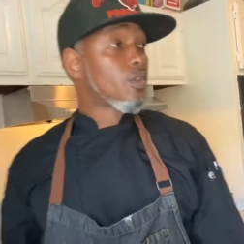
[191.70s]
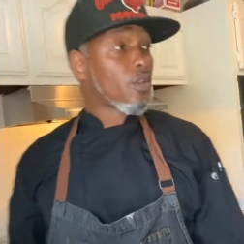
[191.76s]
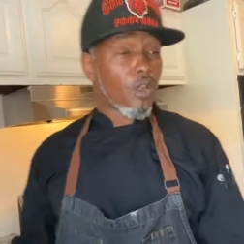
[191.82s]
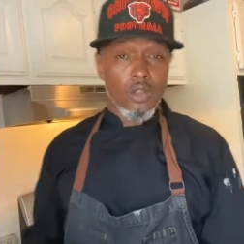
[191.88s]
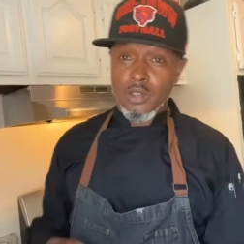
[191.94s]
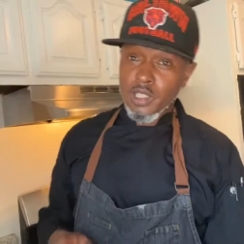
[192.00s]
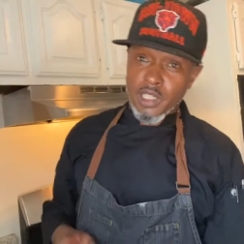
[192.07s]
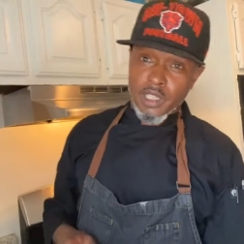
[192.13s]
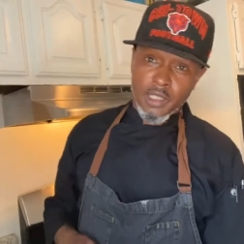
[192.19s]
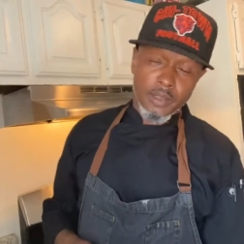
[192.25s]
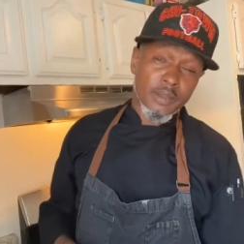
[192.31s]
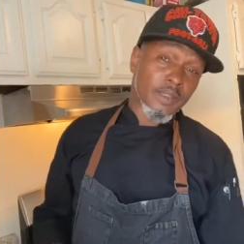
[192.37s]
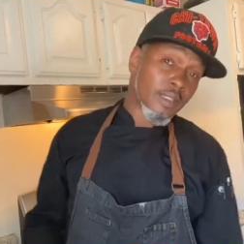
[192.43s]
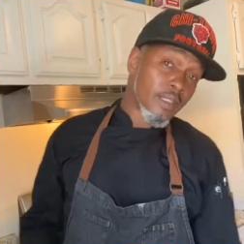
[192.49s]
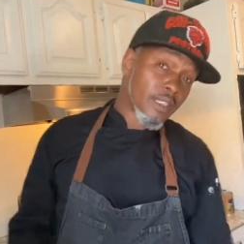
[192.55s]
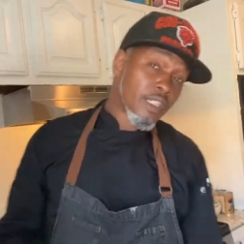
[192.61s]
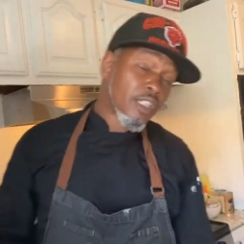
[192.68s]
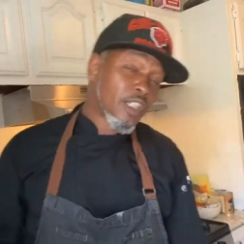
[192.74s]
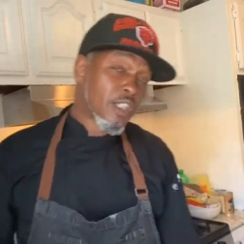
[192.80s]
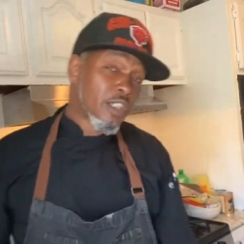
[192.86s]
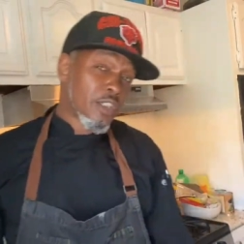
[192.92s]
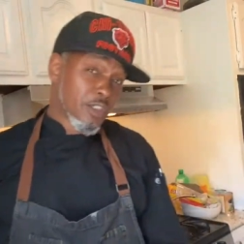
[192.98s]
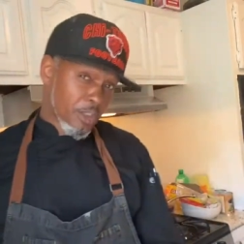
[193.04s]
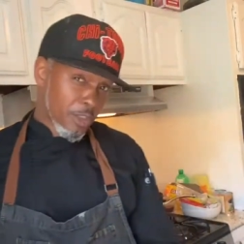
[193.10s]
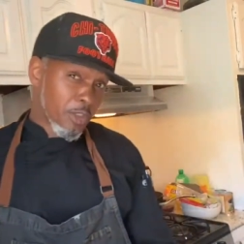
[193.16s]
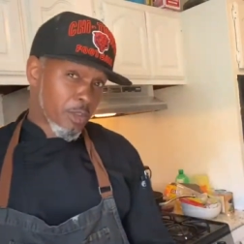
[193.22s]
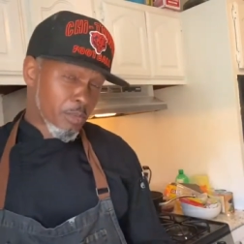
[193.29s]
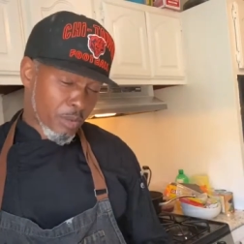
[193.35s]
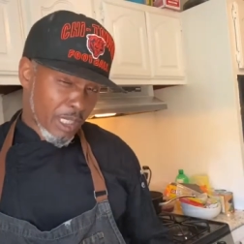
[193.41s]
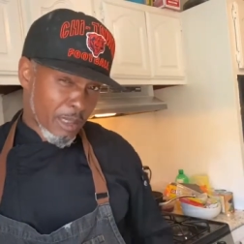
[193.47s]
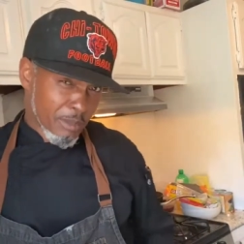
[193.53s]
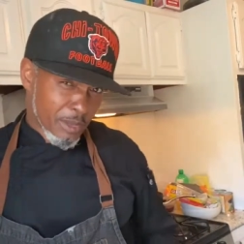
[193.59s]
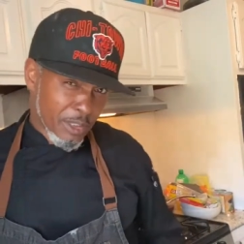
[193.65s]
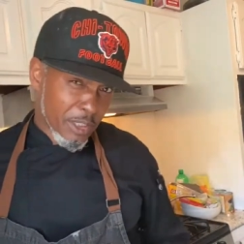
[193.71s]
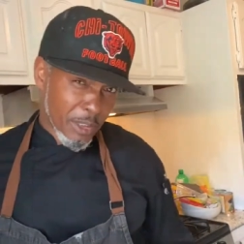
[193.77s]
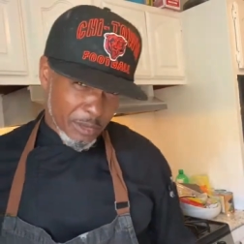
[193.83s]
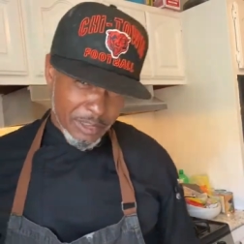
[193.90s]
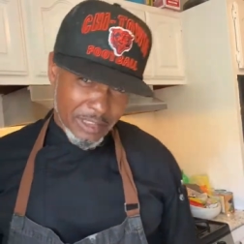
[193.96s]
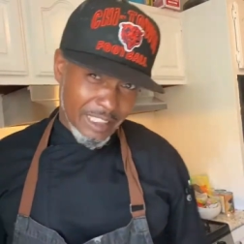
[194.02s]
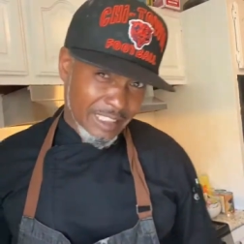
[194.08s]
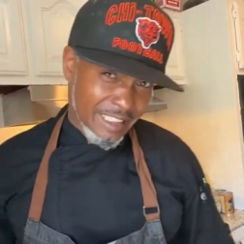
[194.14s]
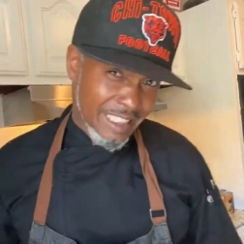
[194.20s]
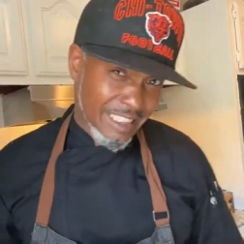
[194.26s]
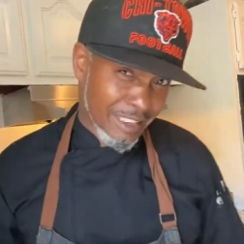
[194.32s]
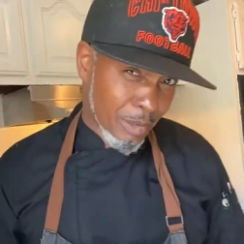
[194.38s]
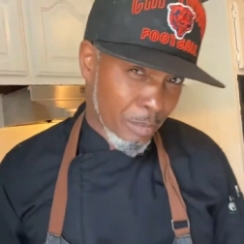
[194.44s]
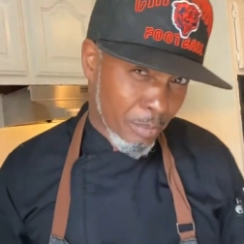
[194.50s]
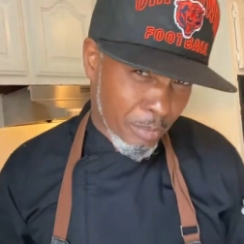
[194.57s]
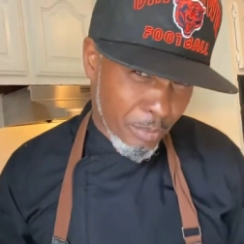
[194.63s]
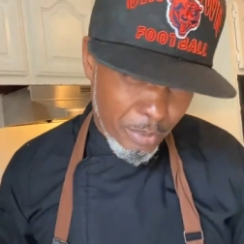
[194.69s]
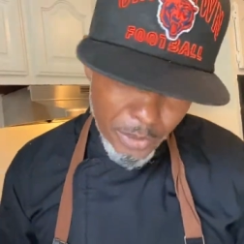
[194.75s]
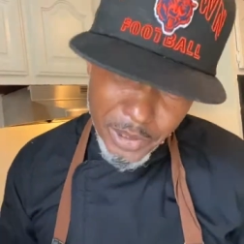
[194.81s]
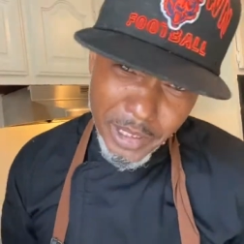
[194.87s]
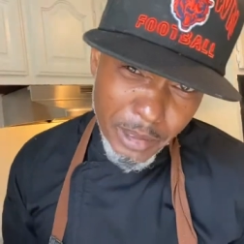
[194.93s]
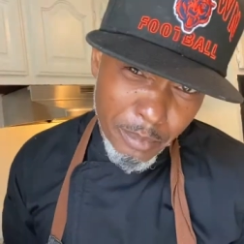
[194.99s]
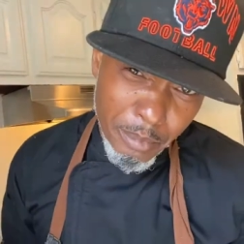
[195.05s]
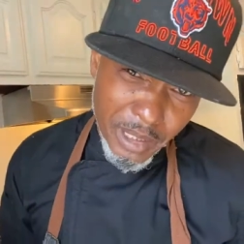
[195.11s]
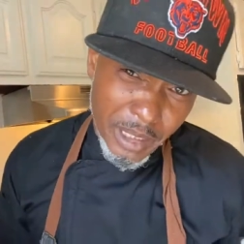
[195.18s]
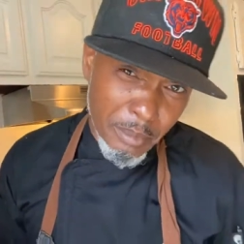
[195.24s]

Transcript: Oh yeah. So you probably noticed that that's a pretty big